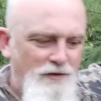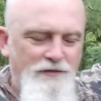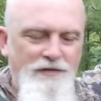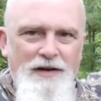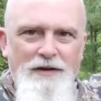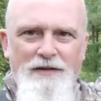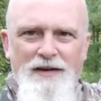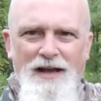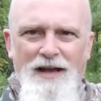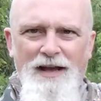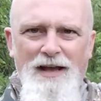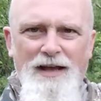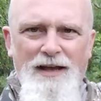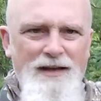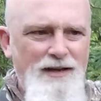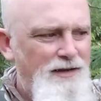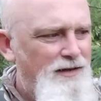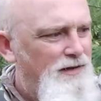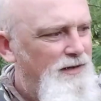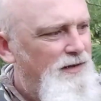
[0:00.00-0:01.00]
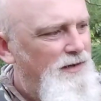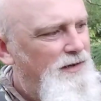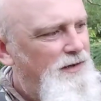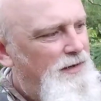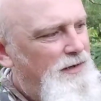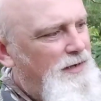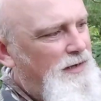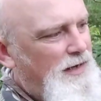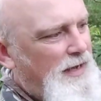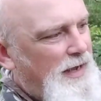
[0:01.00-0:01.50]
very high,
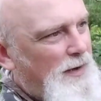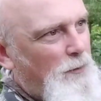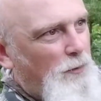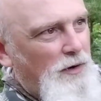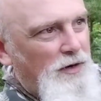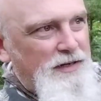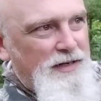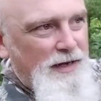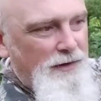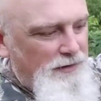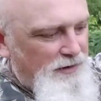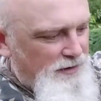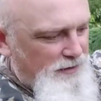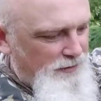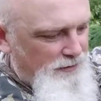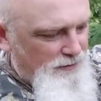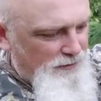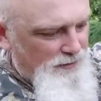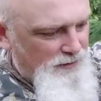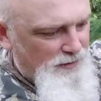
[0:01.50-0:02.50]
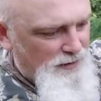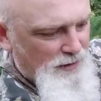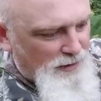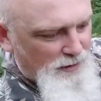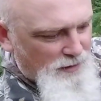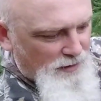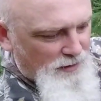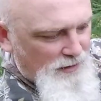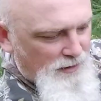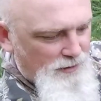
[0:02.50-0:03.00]
and work down here. Clunk,
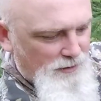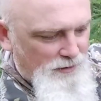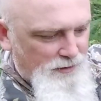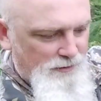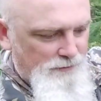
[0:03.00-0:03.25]
clunk, clunk.